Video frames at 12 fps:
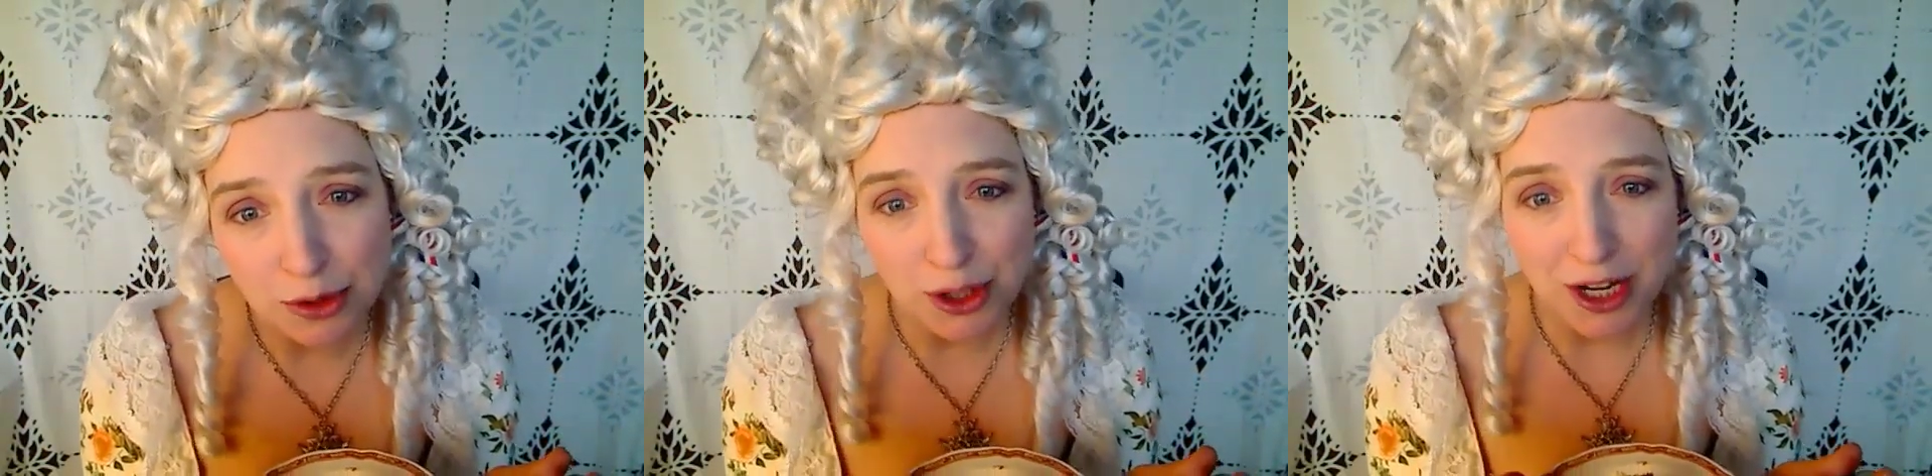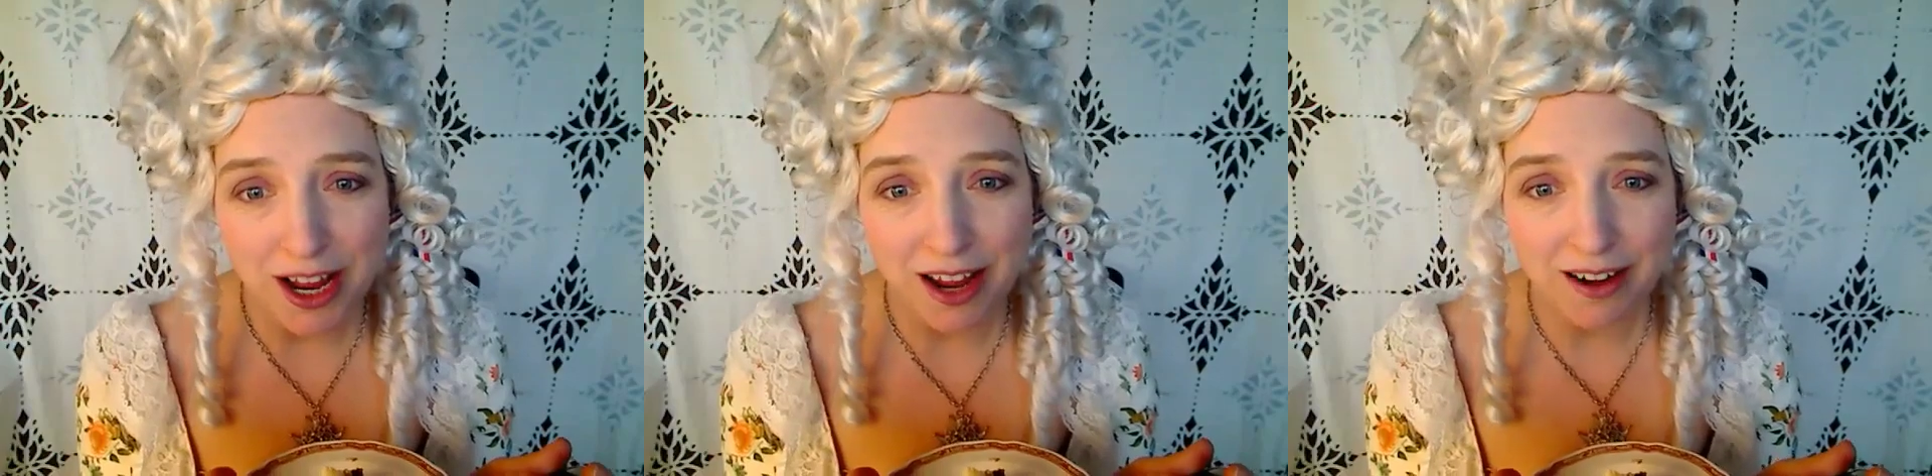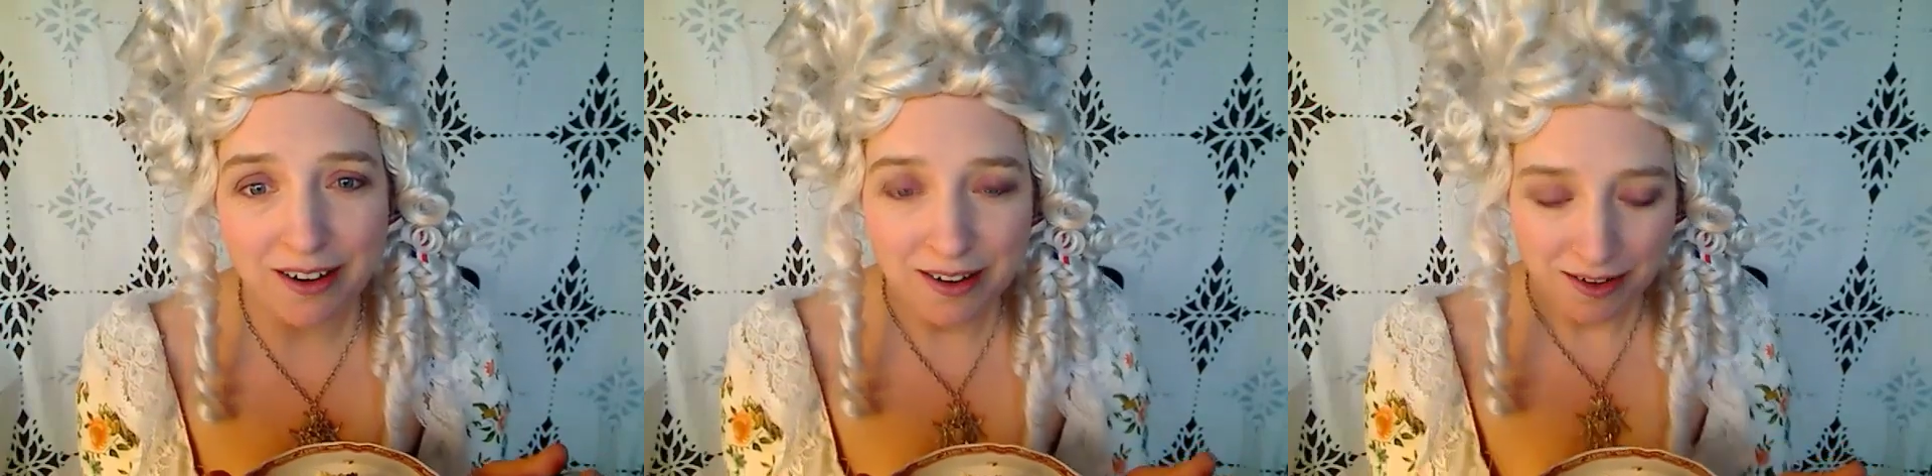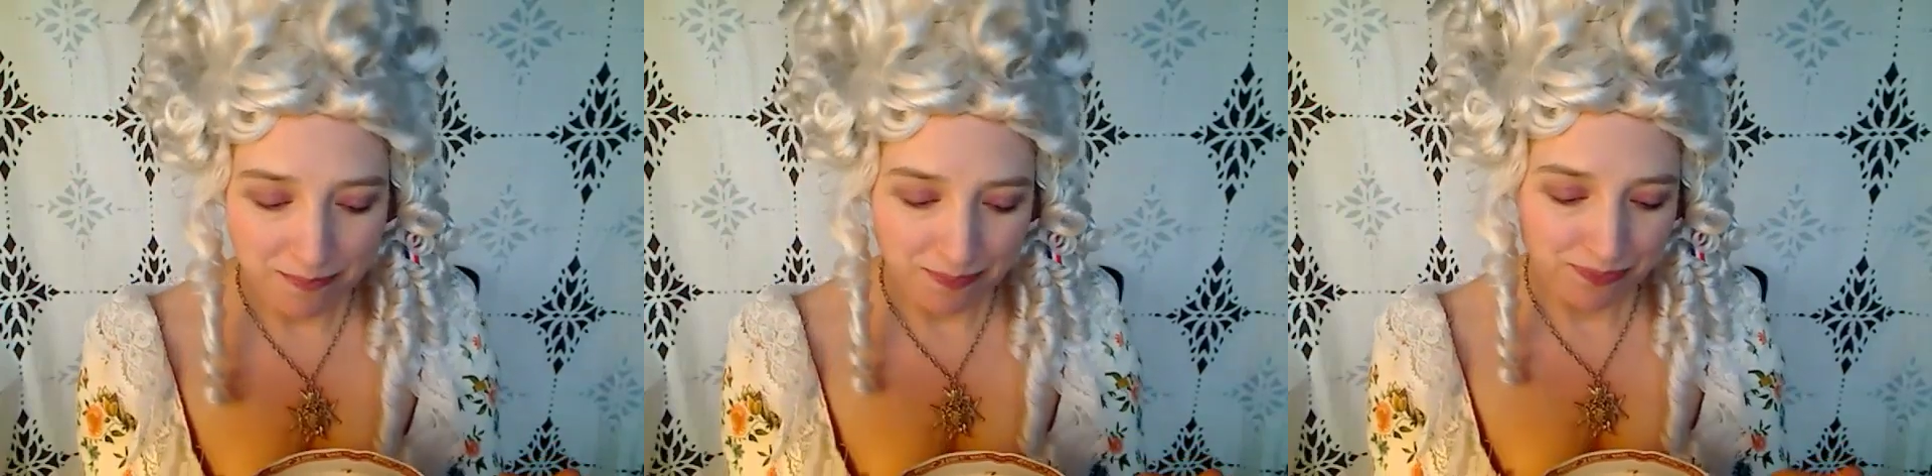share.
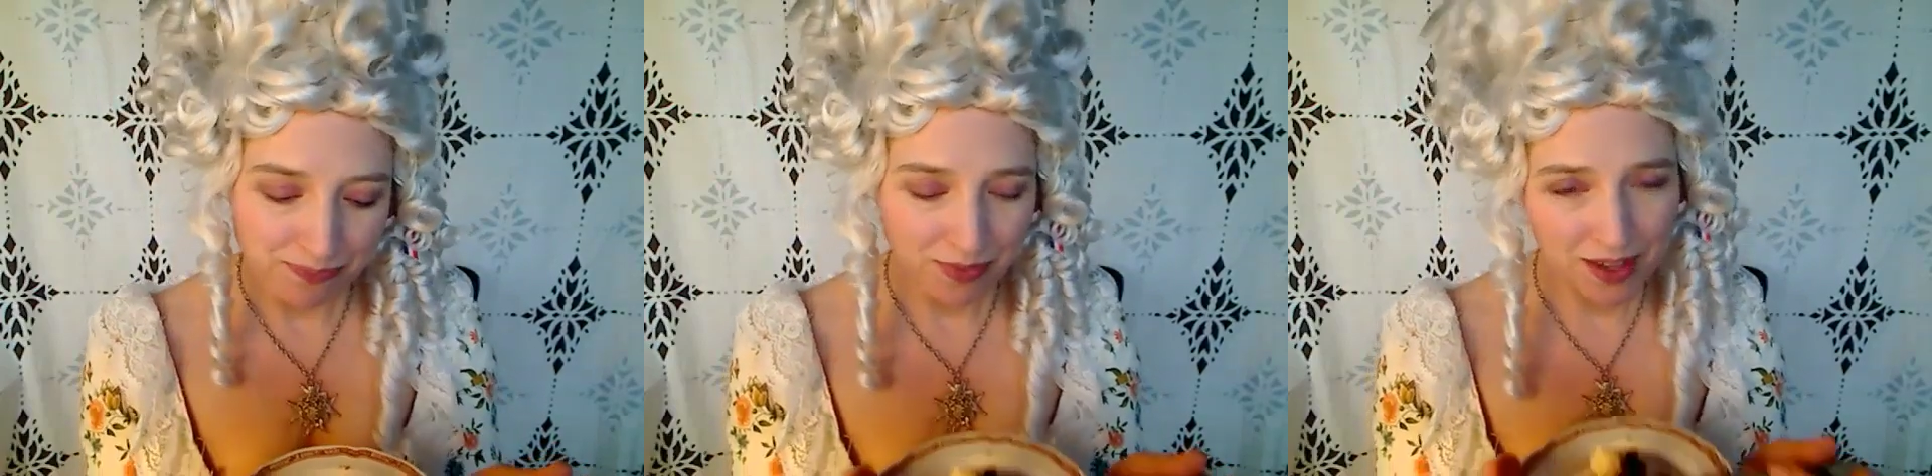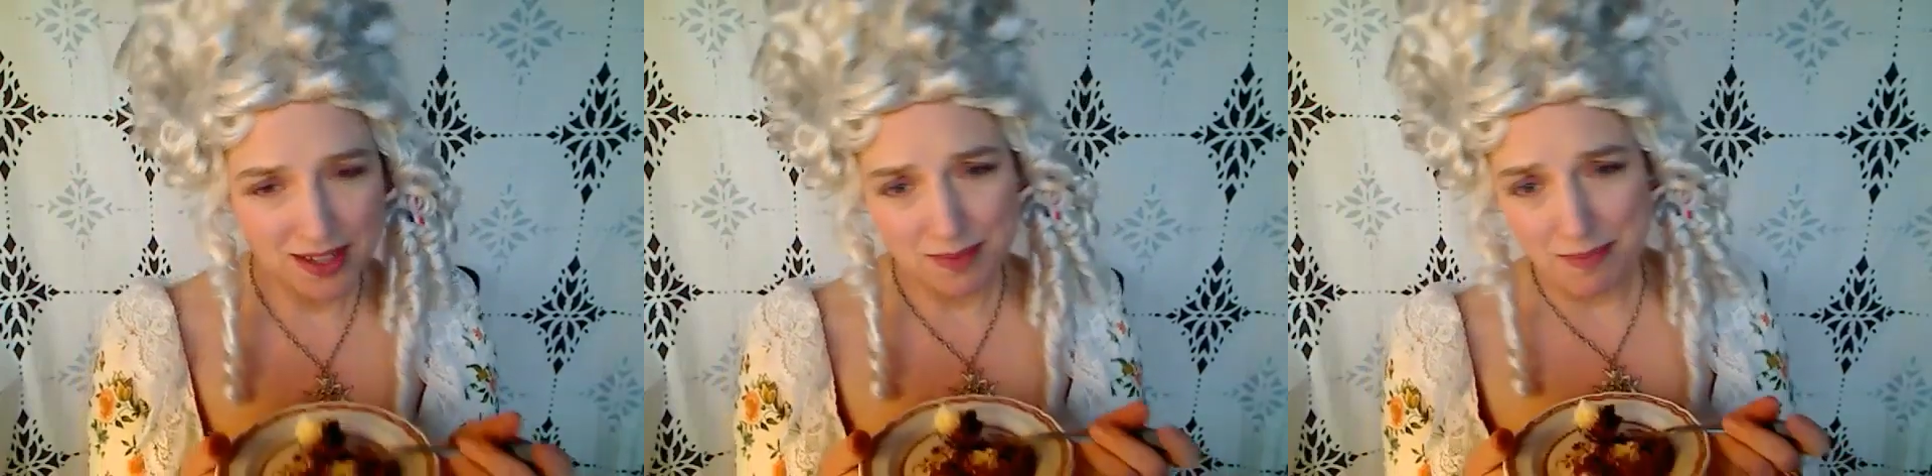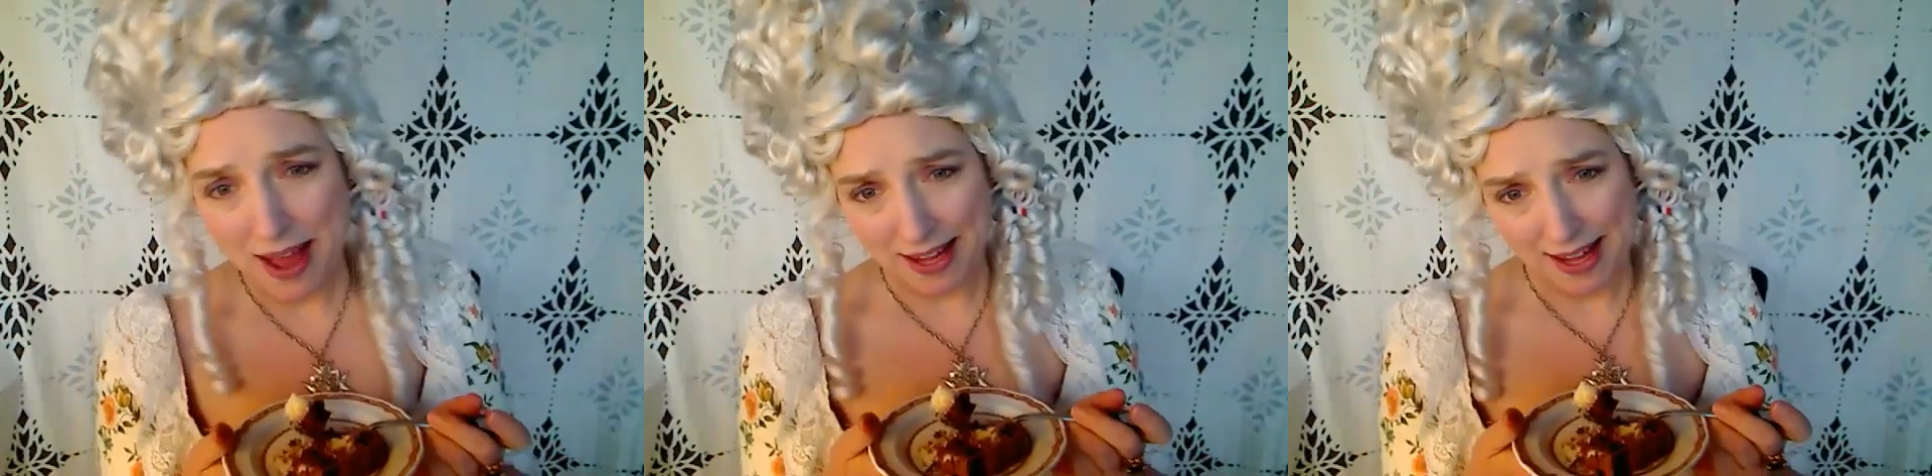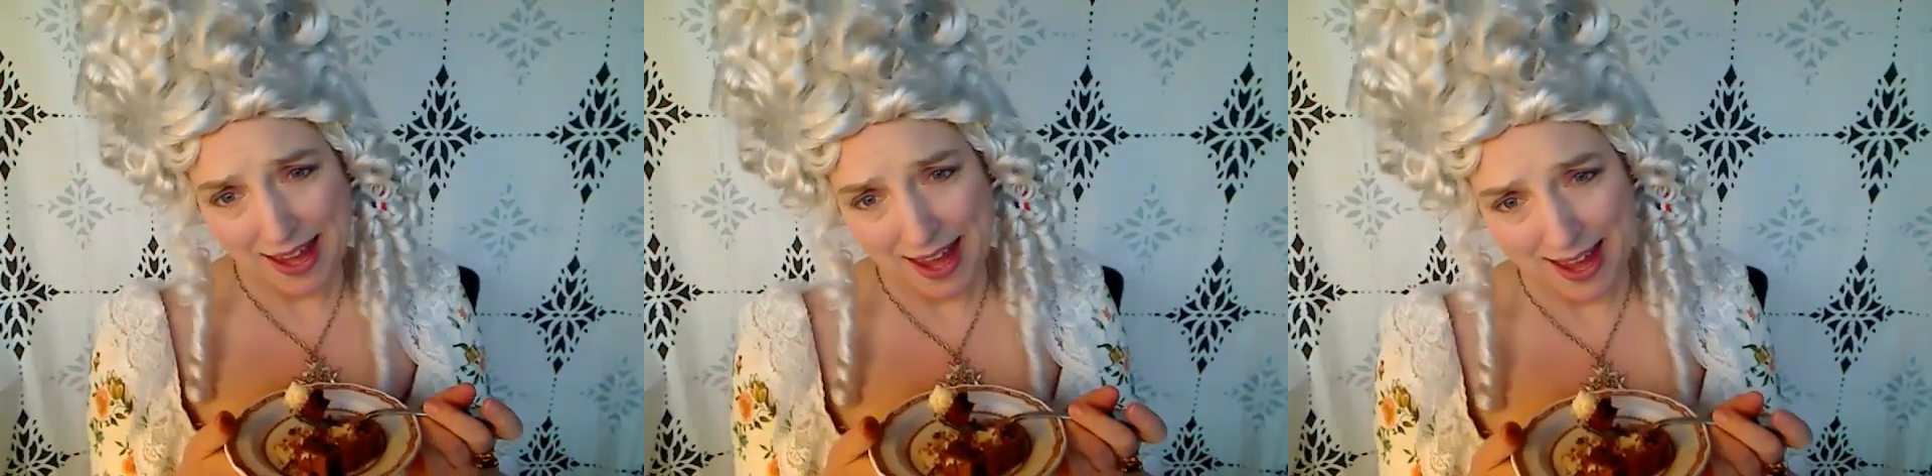It's my
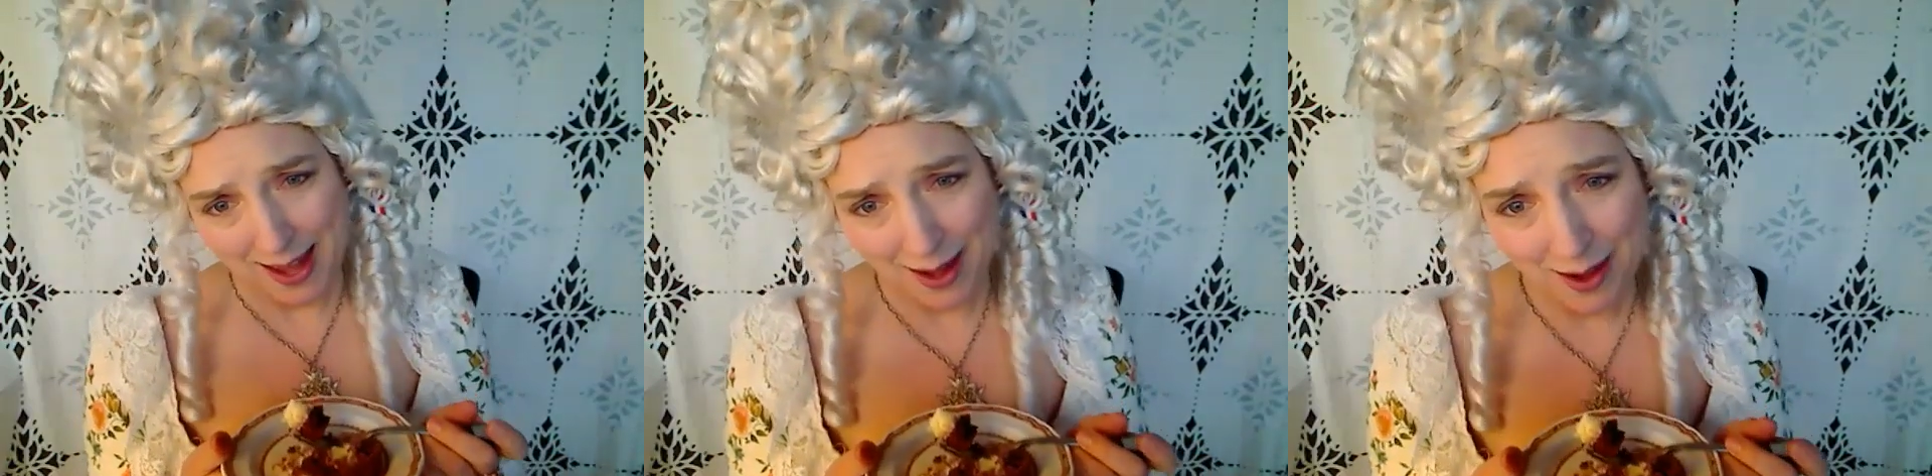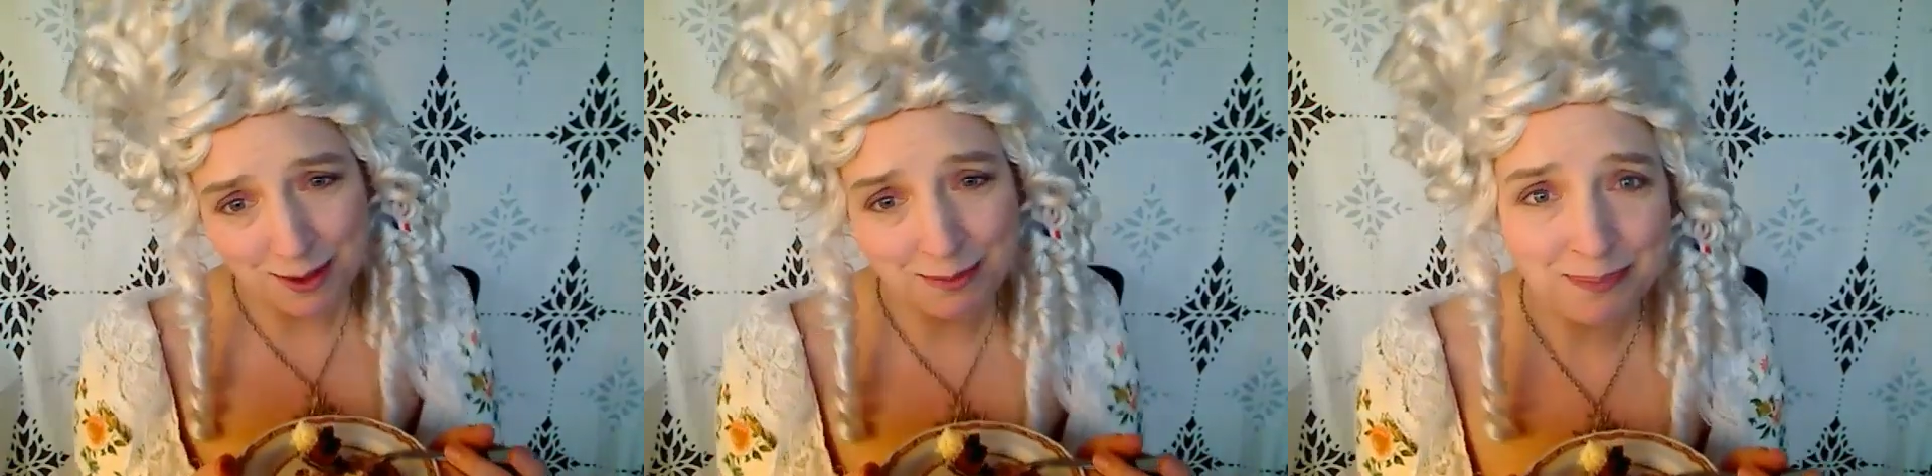cake.